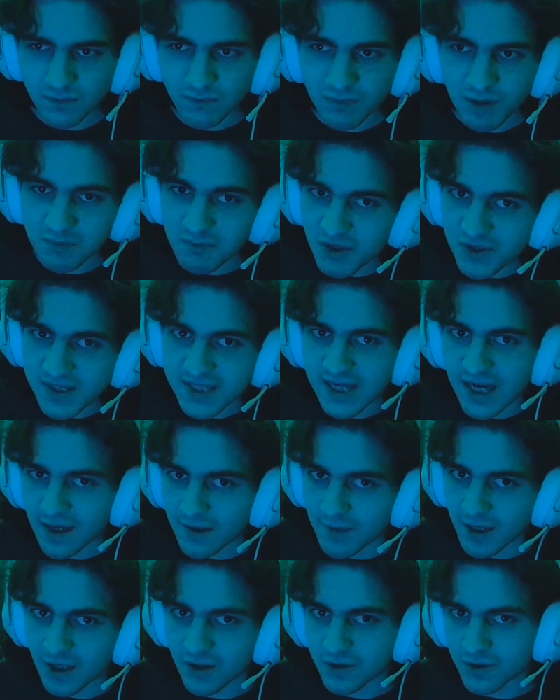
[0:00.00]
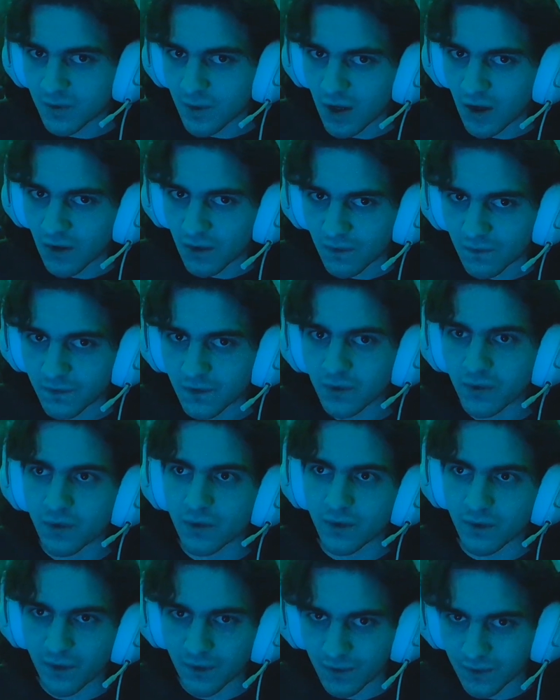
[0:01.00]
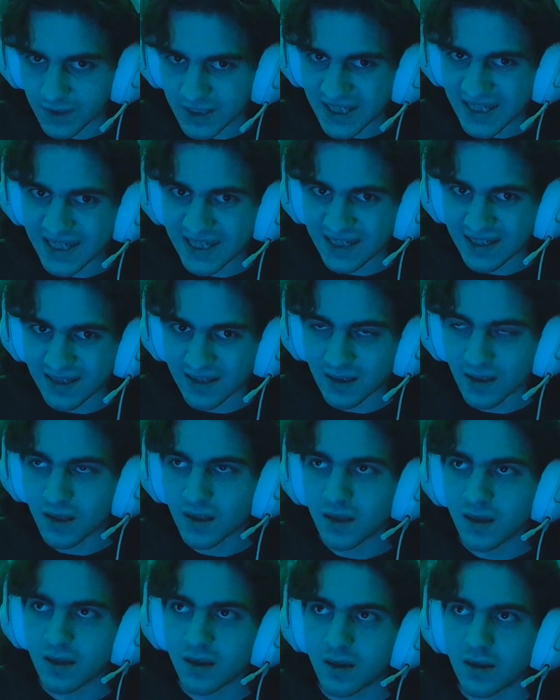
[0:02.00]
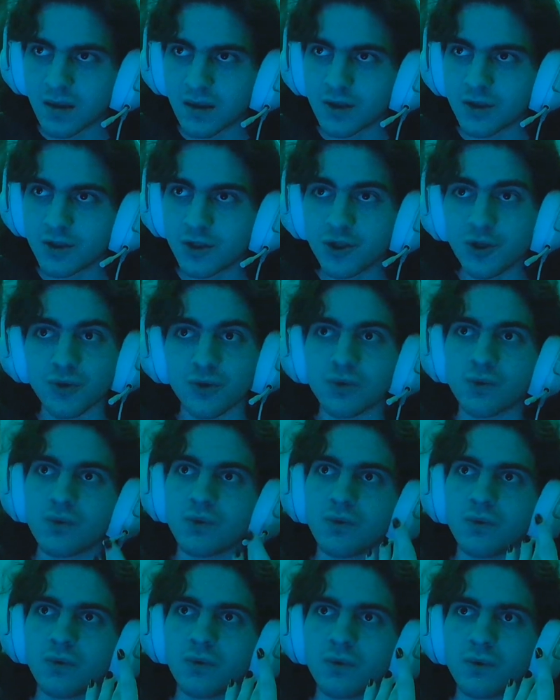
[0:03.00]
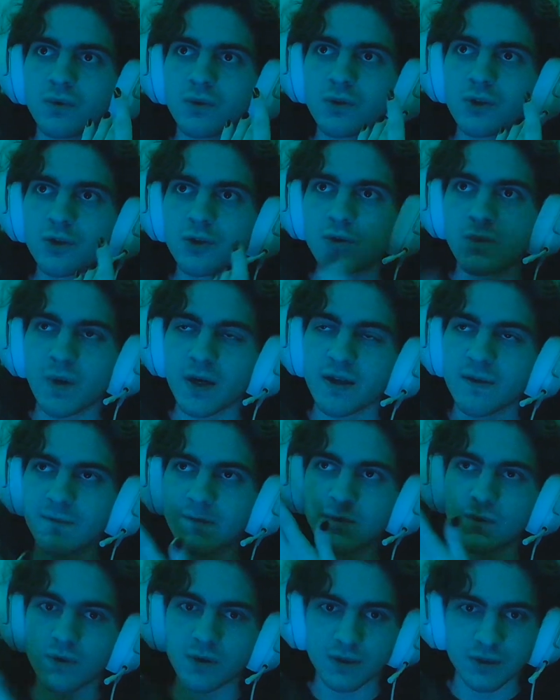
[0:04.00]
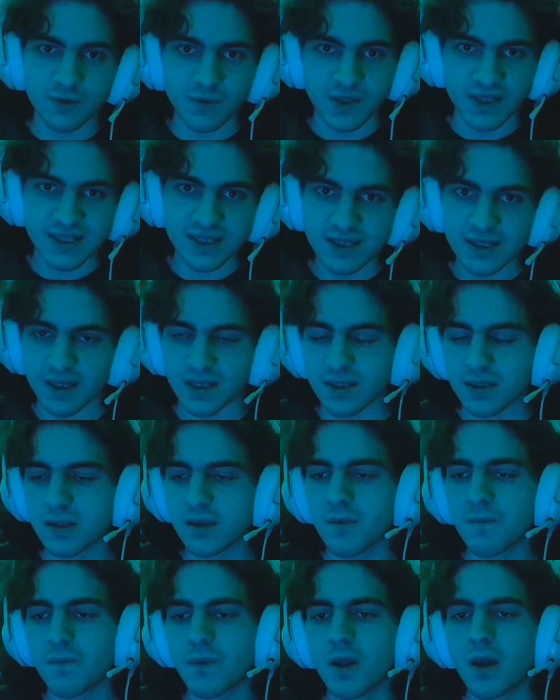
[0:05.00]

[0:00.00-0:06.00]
But most anime are 12 or 13 to 24 to 26.